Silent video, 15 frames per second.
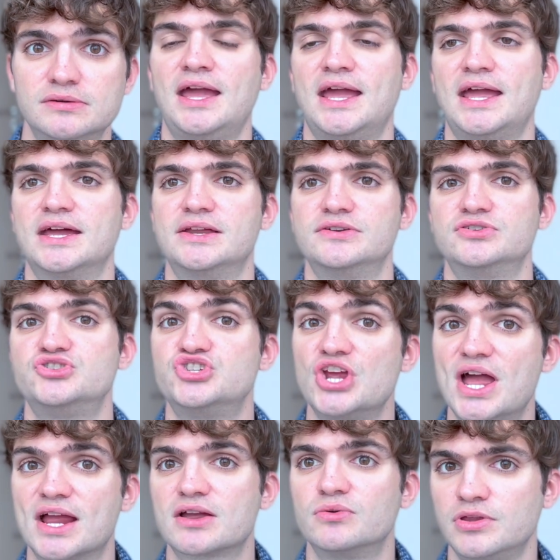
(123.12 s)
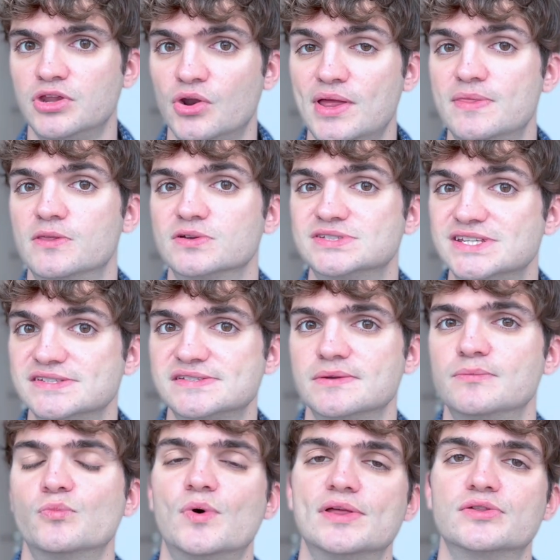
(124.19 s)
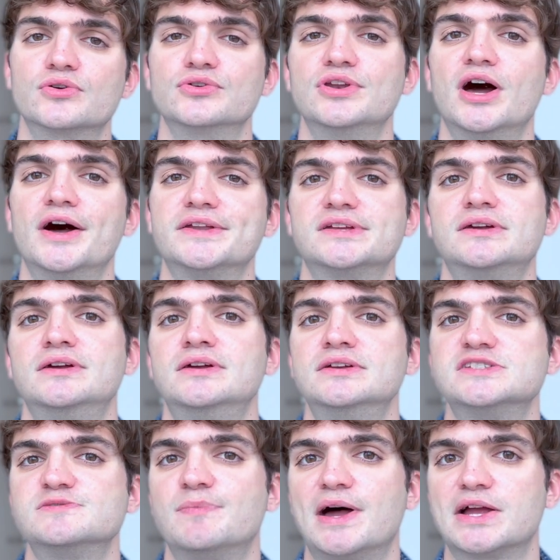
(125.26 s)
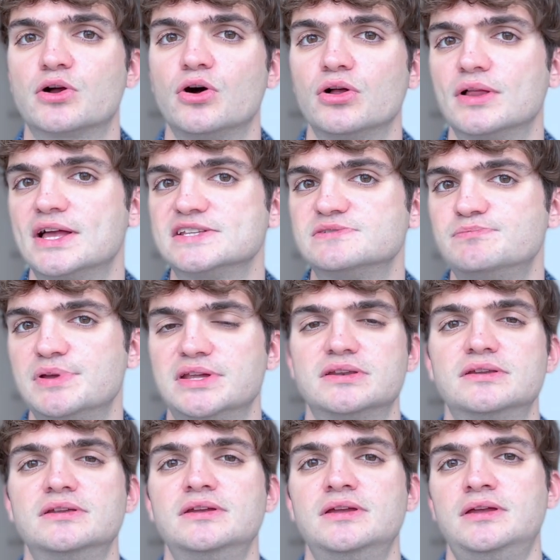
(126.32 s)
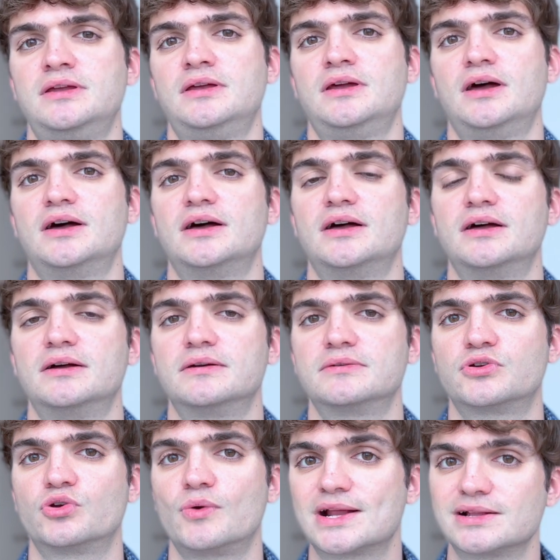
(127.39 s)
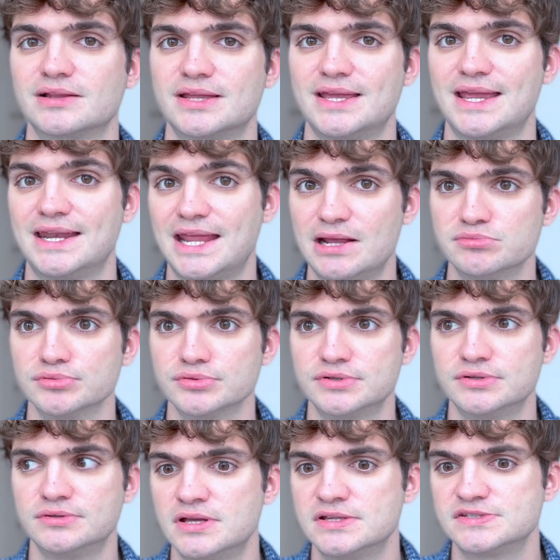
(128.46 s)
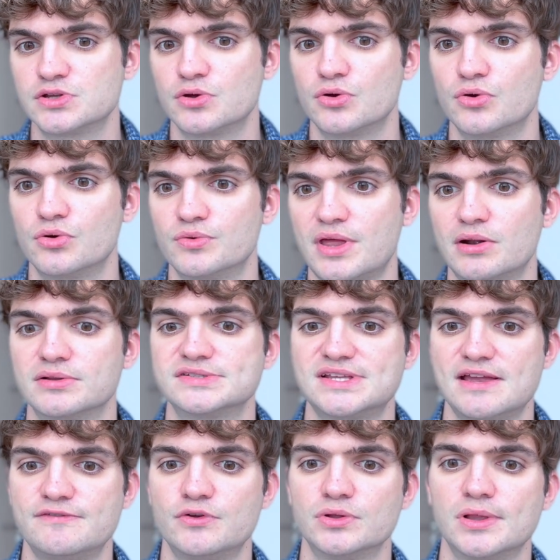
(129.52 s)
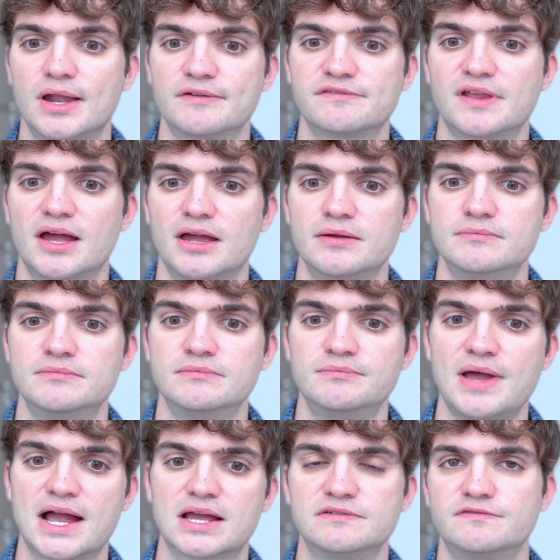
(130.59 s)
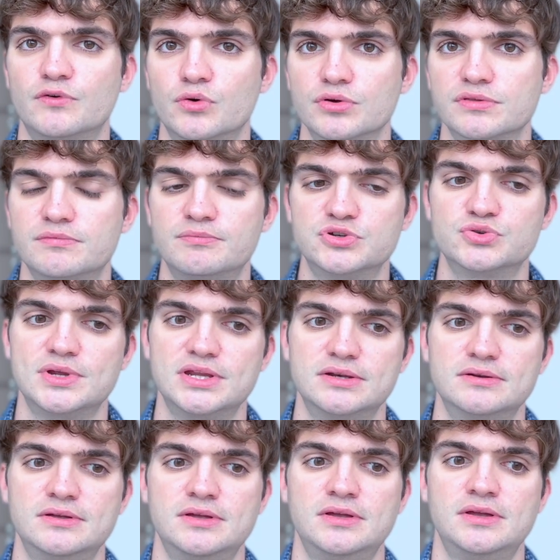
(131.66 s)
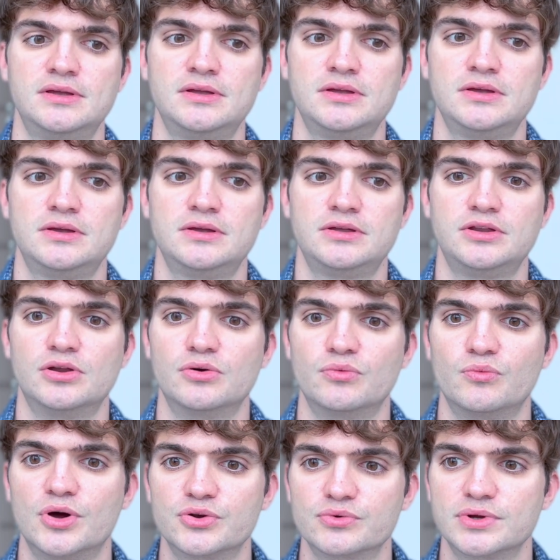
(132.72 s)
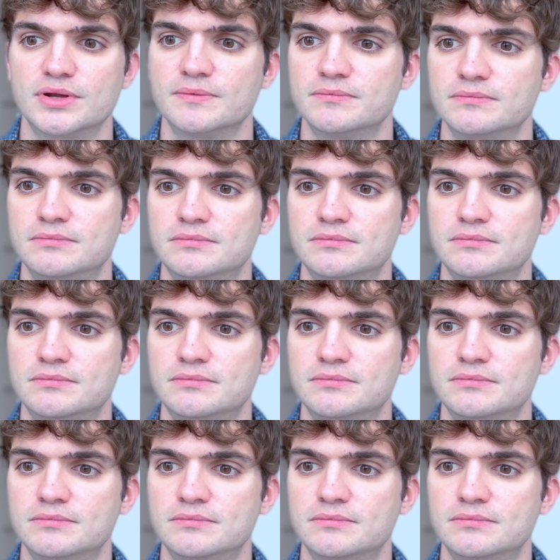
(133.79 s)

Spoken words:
and check, in their system whether or not spycall has been correctly enabled. So that'll save you a lot of time back and forth between, wondering,